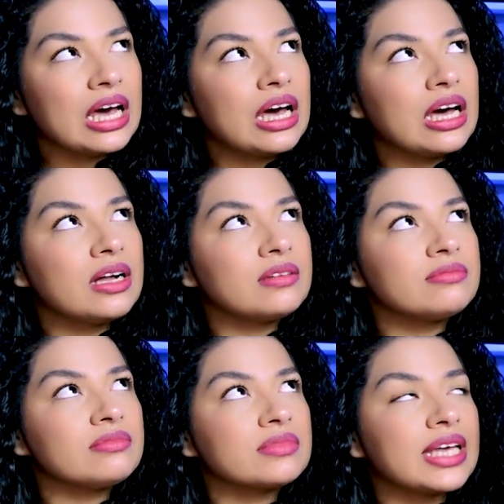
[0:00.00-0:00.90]

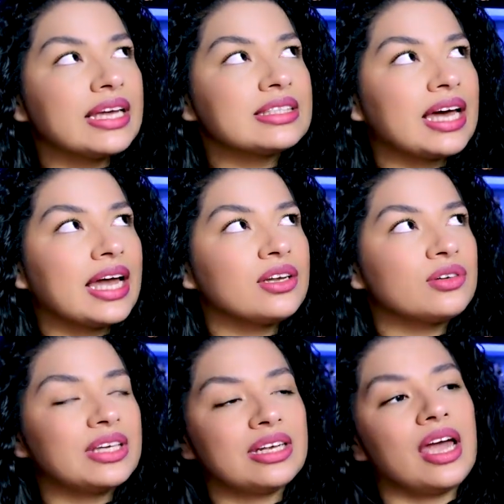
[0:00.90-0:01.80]
Um, and I
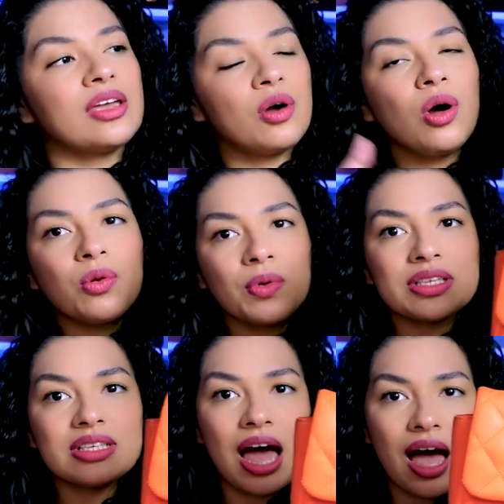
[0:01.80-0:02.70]
know that I
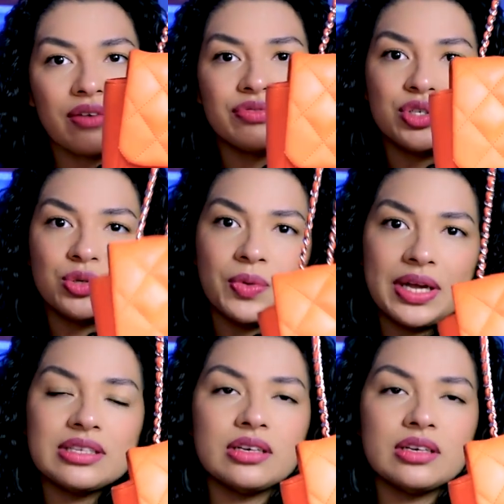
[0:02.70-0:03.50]
always have to wait